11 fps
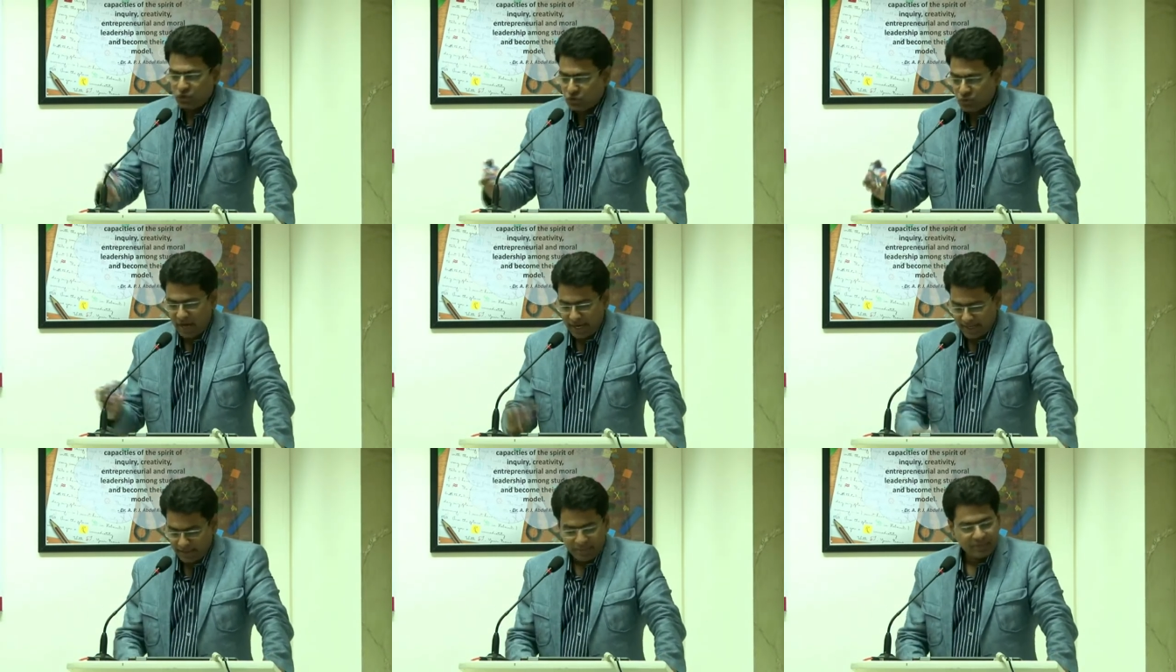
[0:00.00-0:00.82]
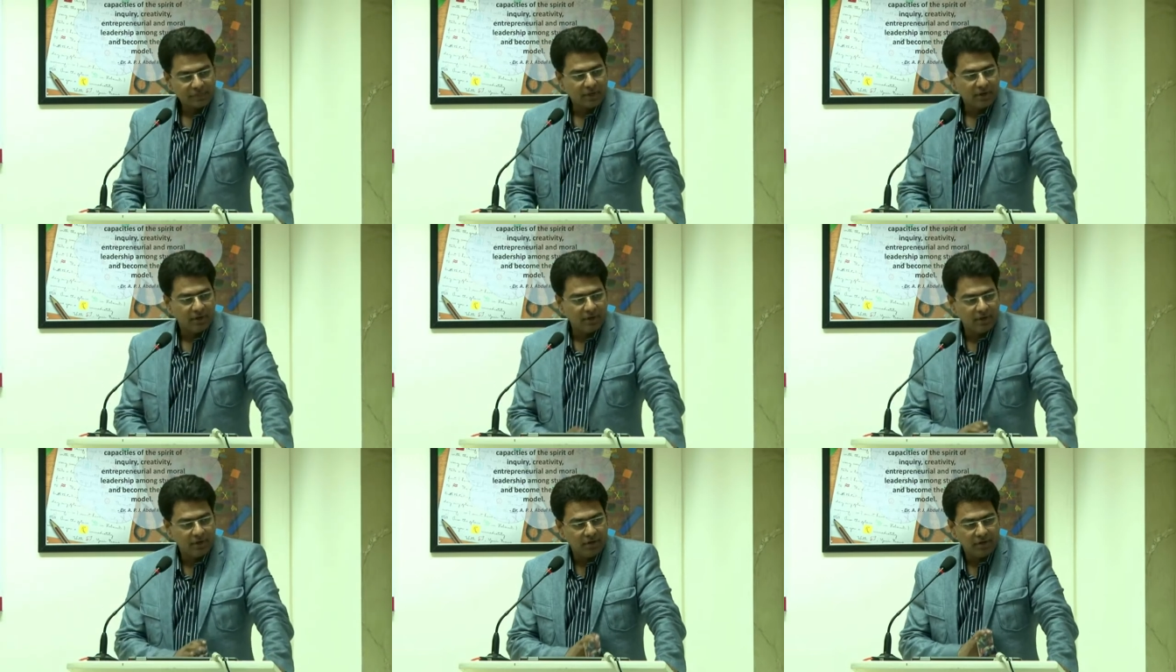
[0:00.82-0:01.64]
you had
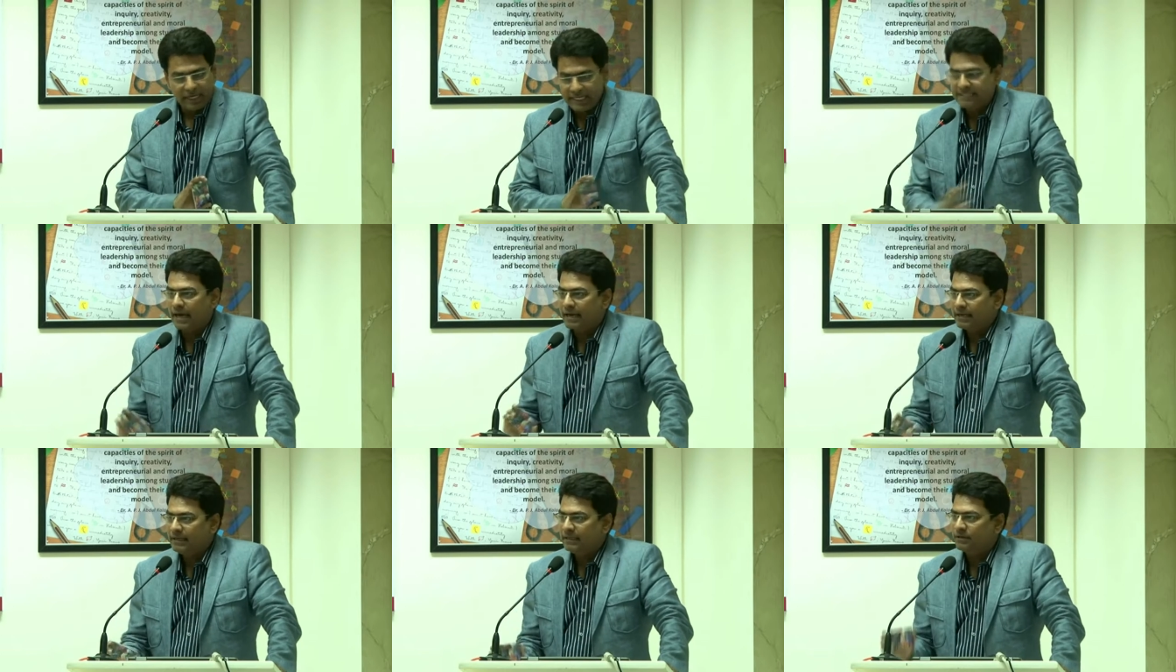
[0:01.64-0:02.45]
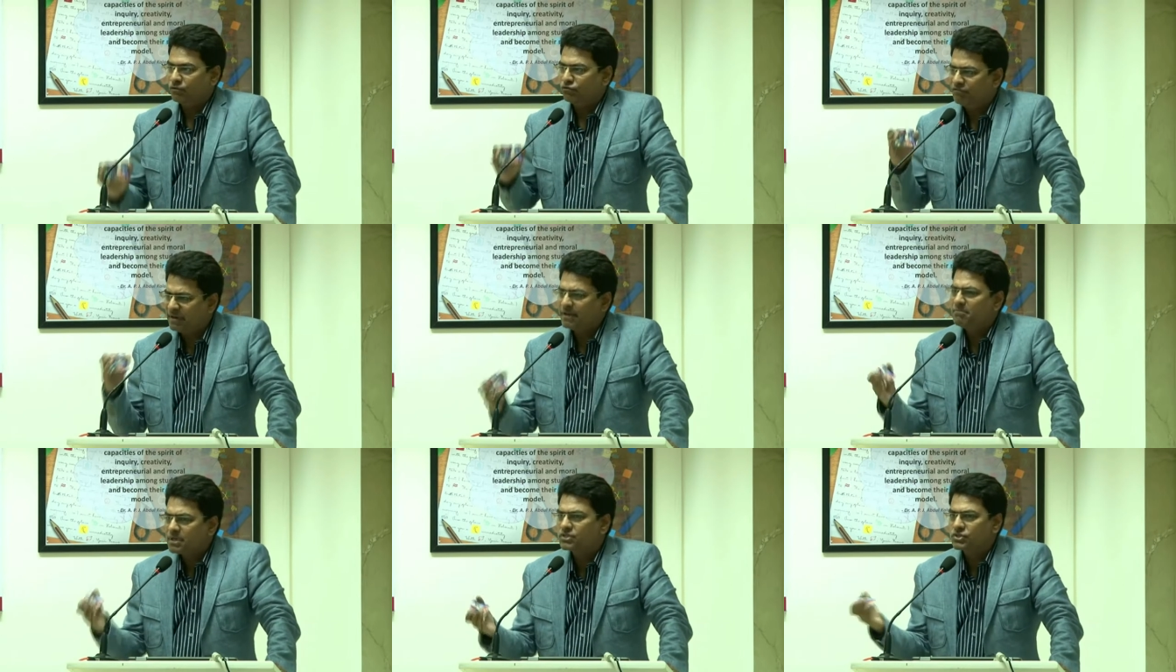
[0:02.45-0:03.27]
uh, entirely very
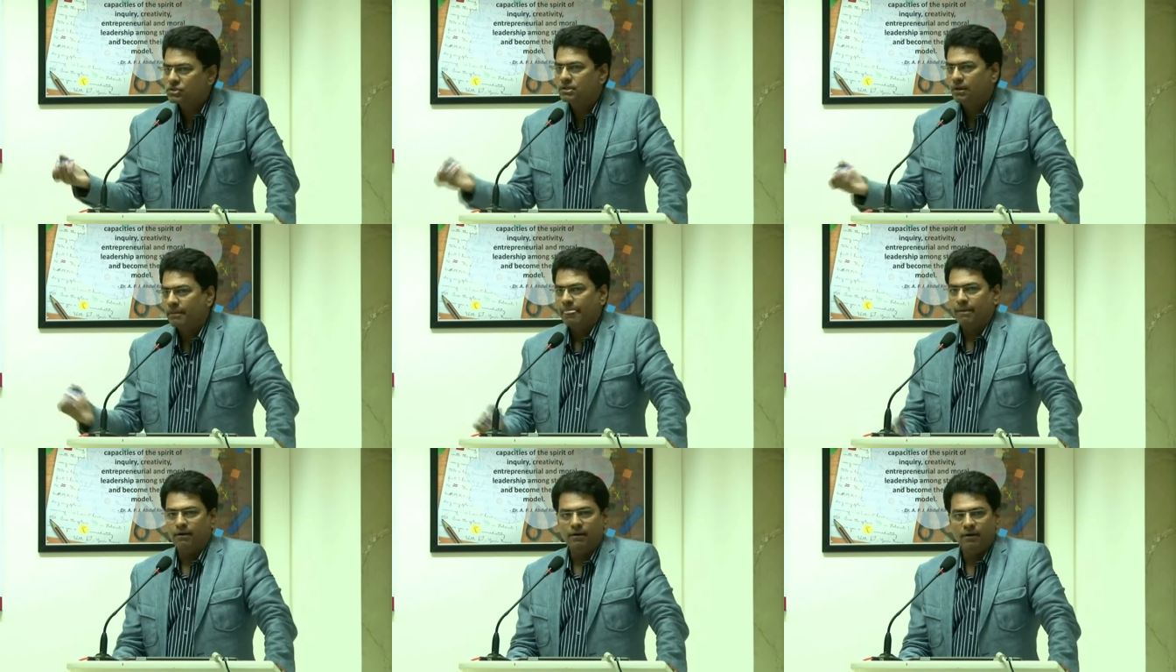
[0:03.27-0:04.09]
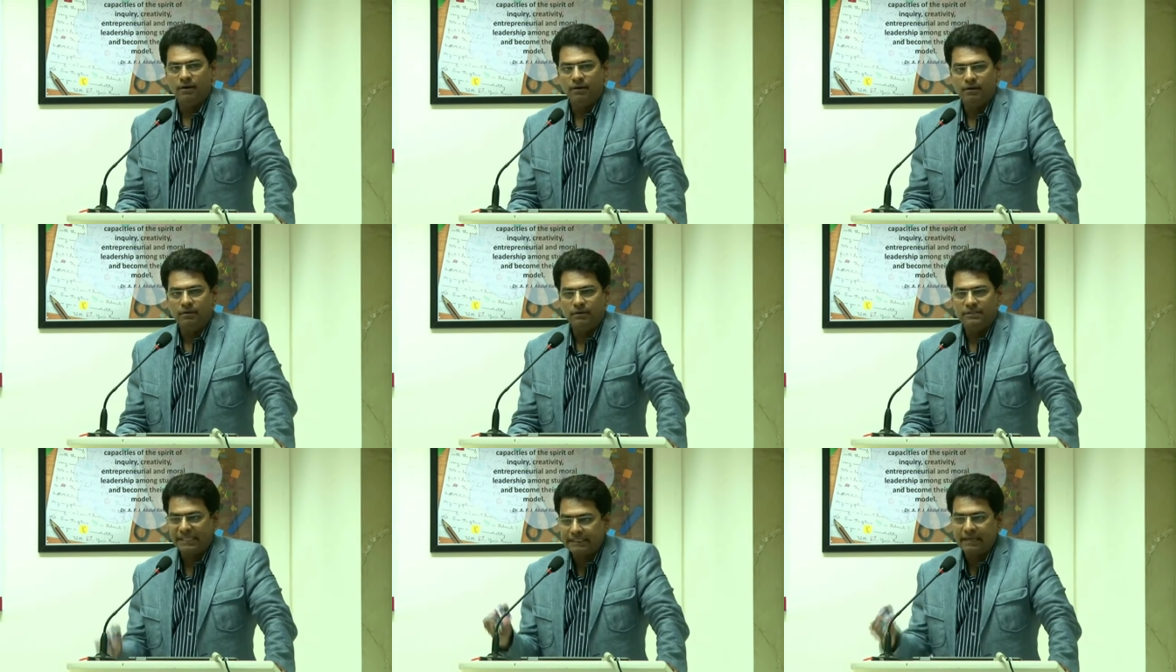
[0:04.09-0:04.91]
much uh,
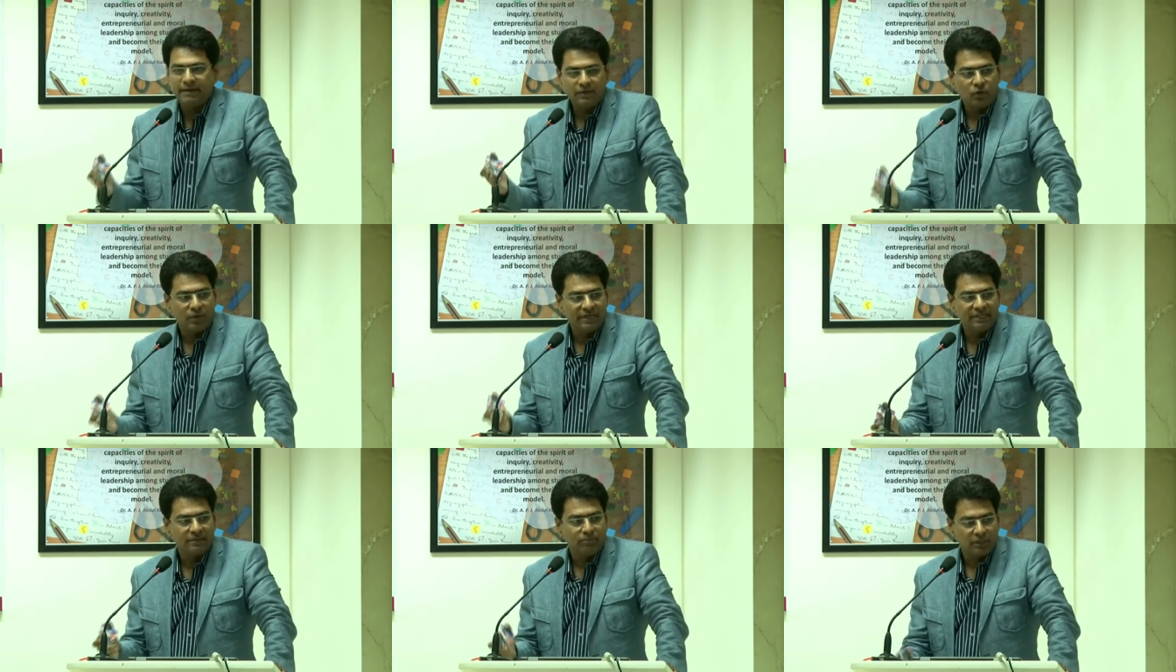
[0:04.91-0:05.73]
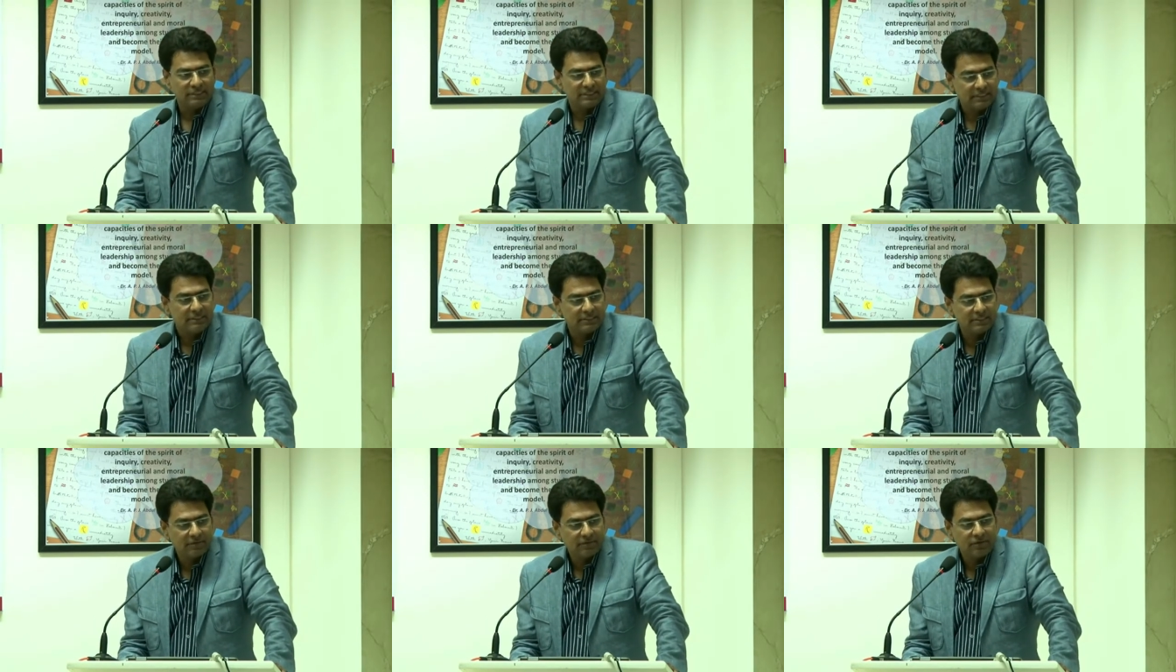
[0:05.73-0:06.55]
sectarian oriented
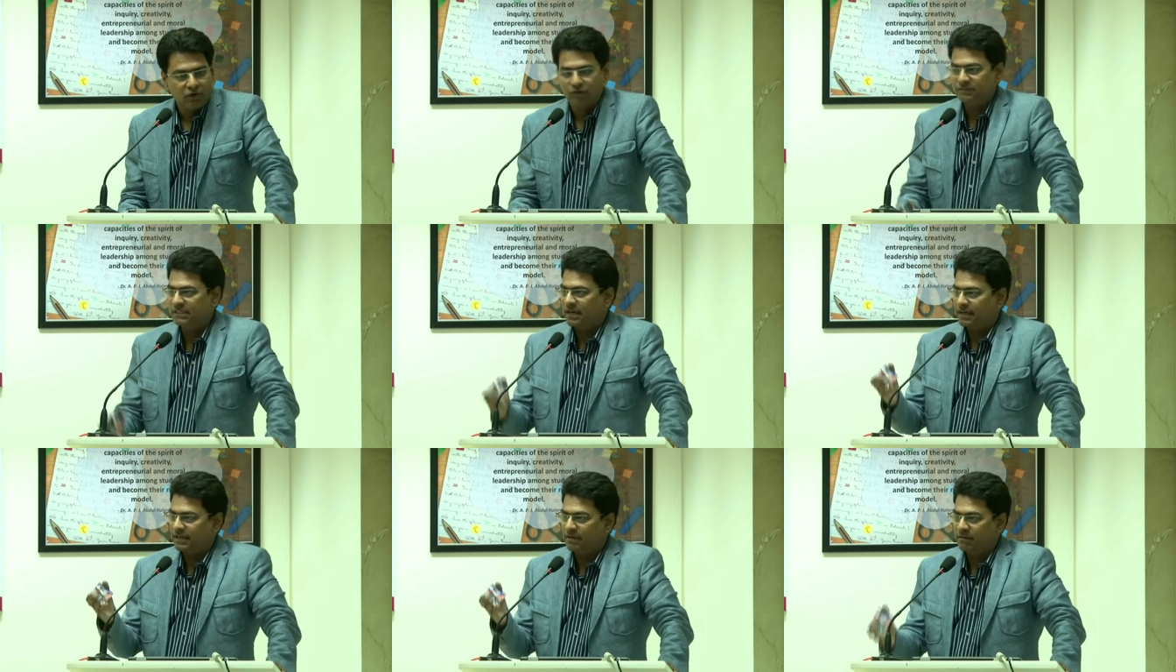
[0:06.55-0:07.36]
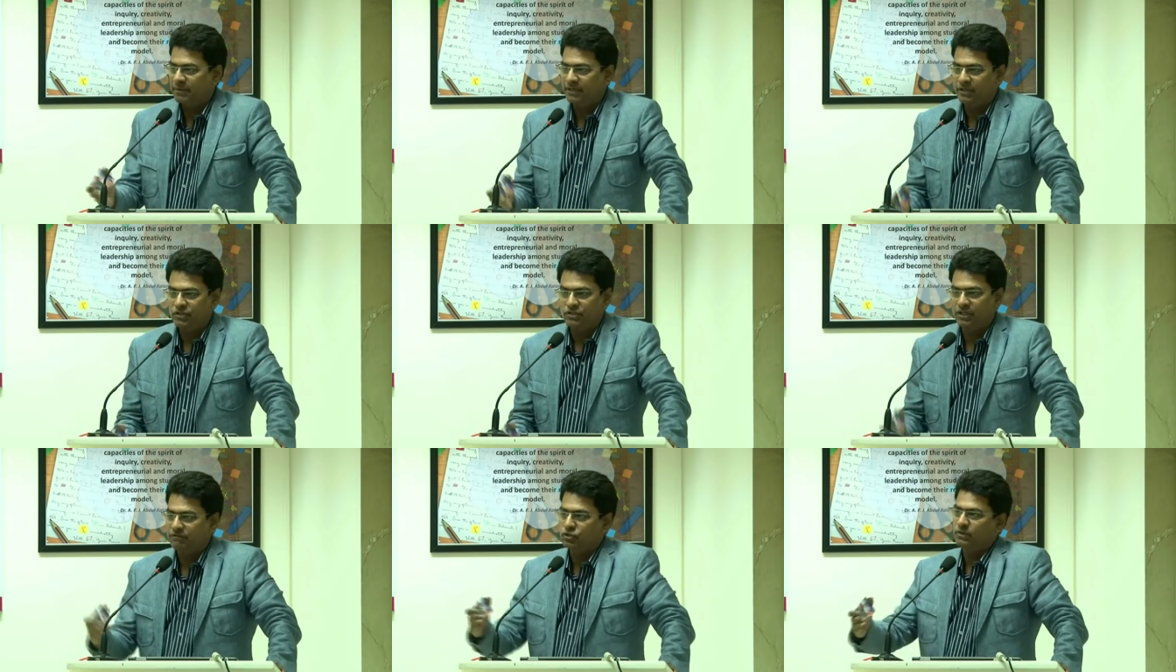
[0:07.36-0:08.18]
policies of the Iraqi government under
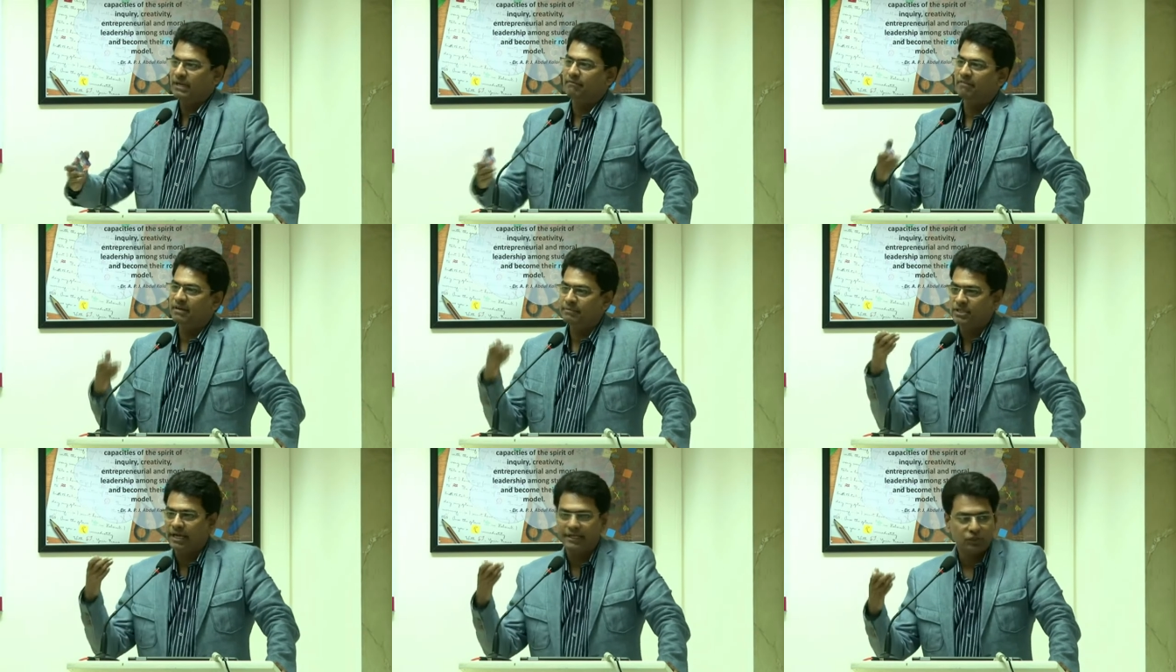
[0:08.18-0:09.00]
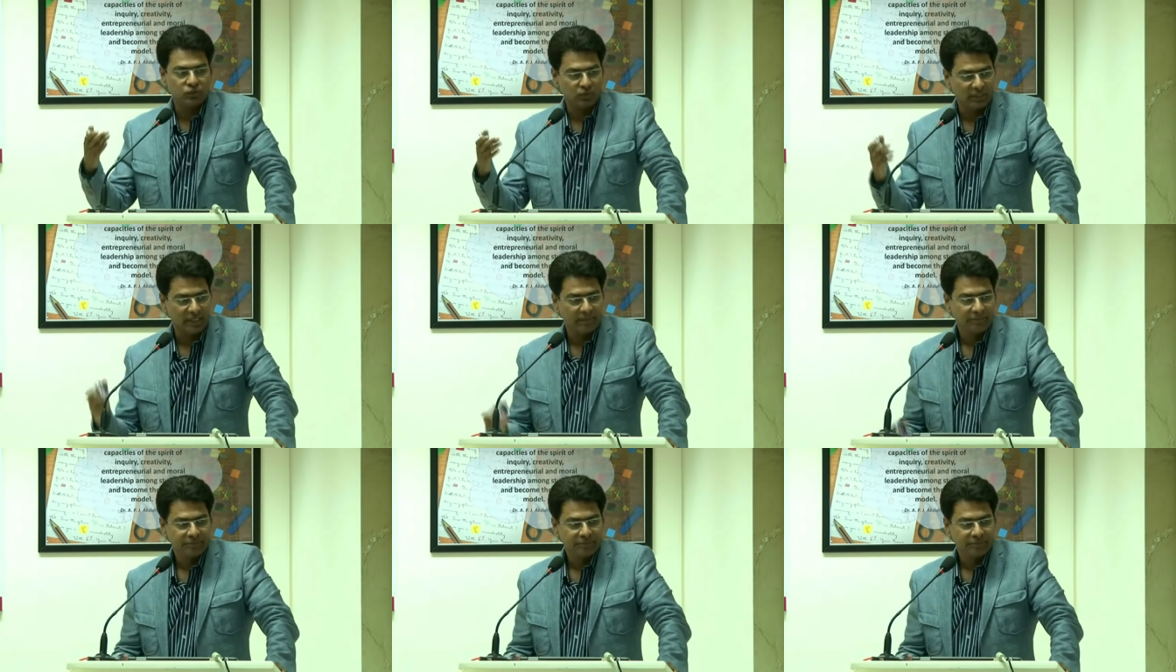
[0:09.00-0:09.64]
Shia, which were like very much anti-Sunni.